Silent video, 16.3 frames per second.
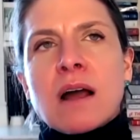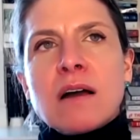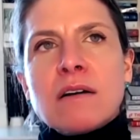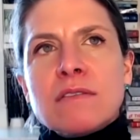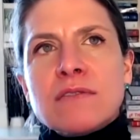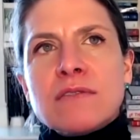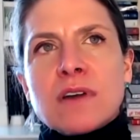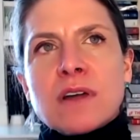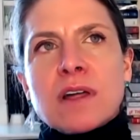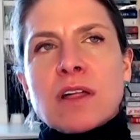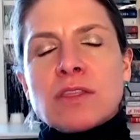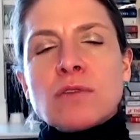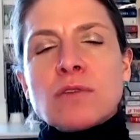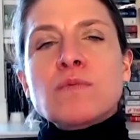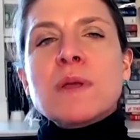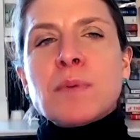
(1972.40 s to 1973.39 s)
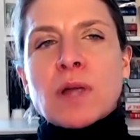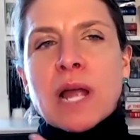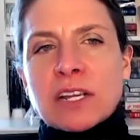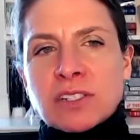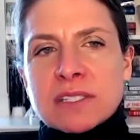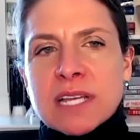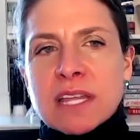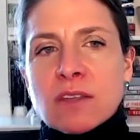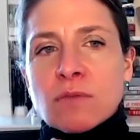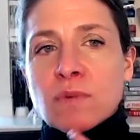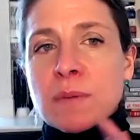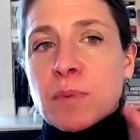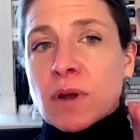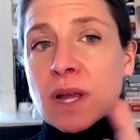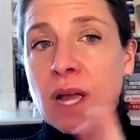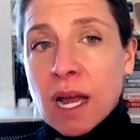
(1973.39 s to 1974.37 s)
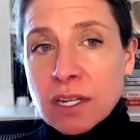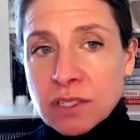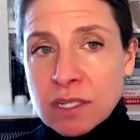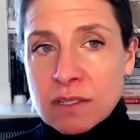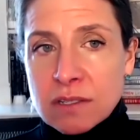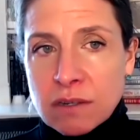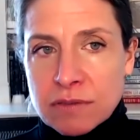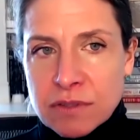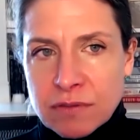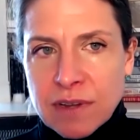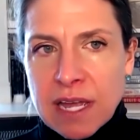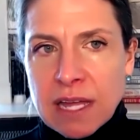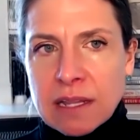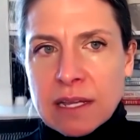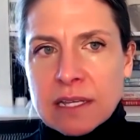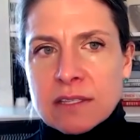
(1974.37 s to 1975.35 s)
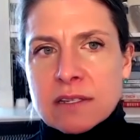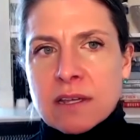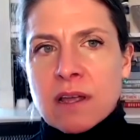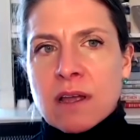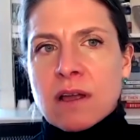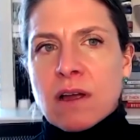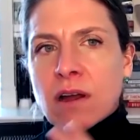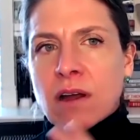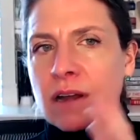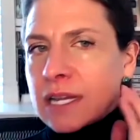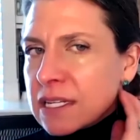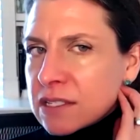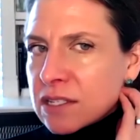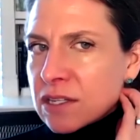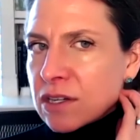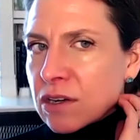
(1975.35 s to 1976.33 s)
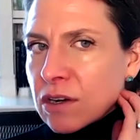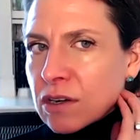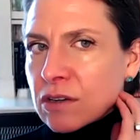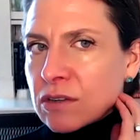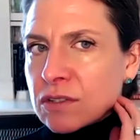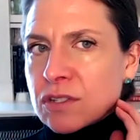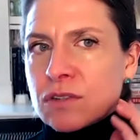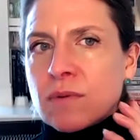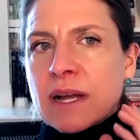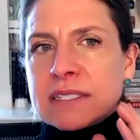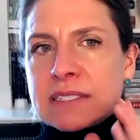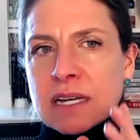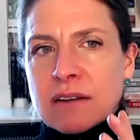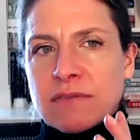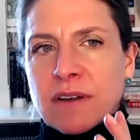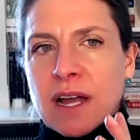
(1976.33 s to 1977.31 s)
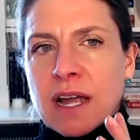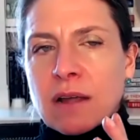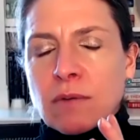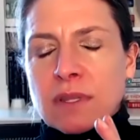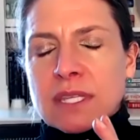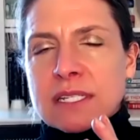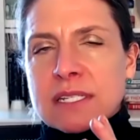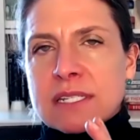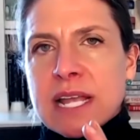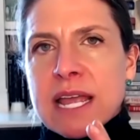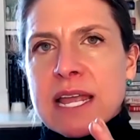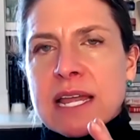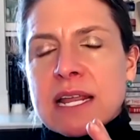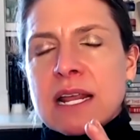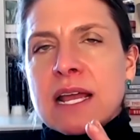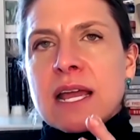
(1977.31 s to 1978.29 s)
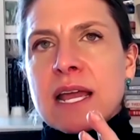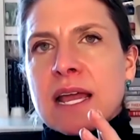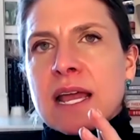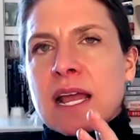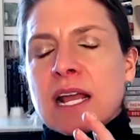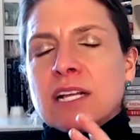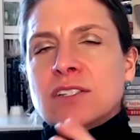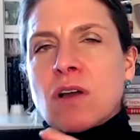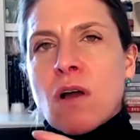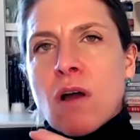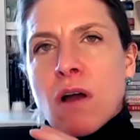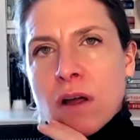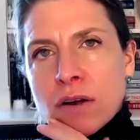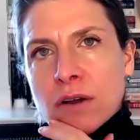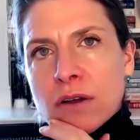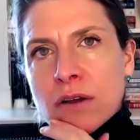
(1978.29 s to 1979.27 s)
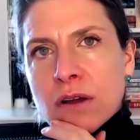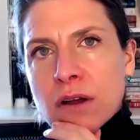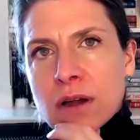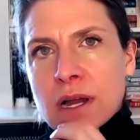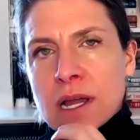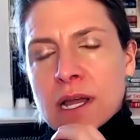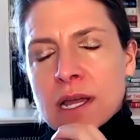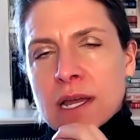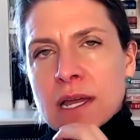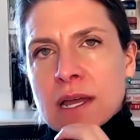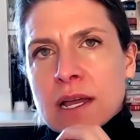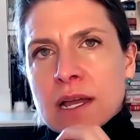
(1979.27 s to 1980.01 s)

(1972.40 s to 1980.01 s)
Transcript: of the repercussions of surveillance are easier to identify with the state. It's harder